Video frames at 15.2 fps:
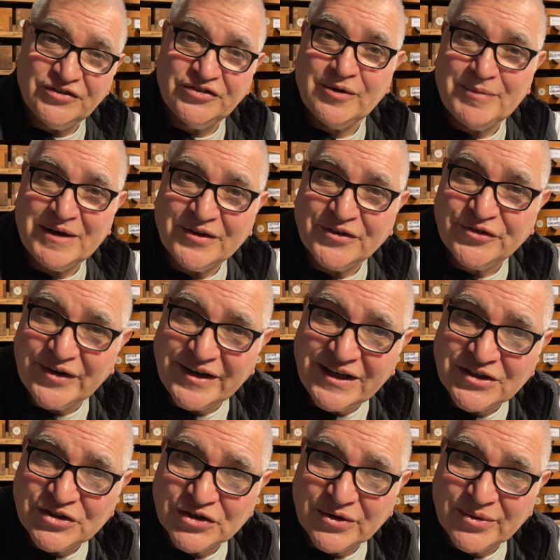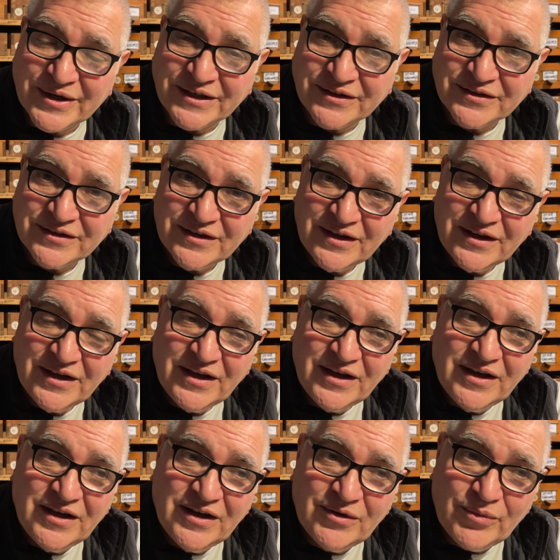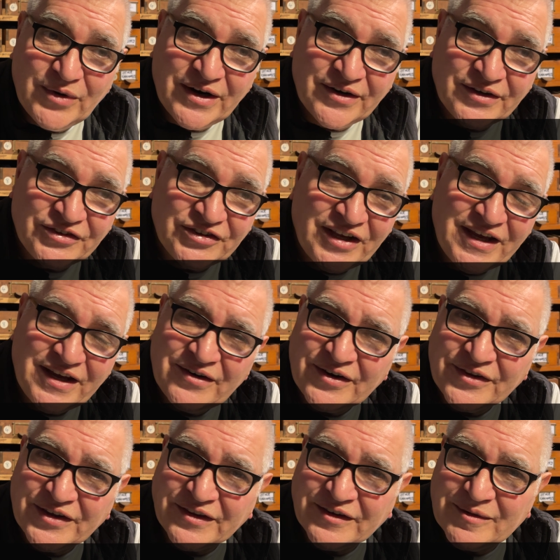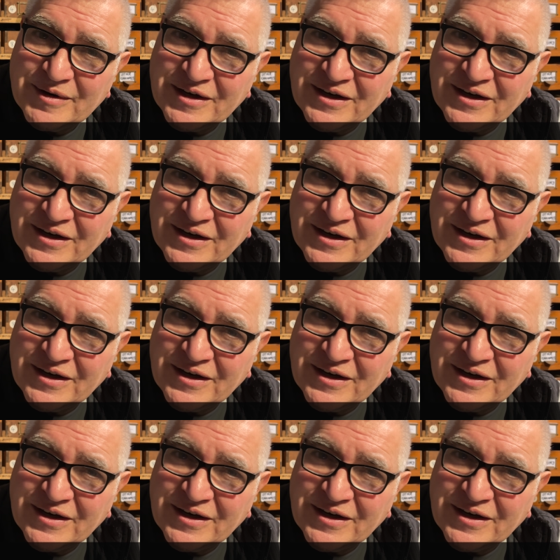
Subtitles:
So about 300 quid. Whereas here, I think they're about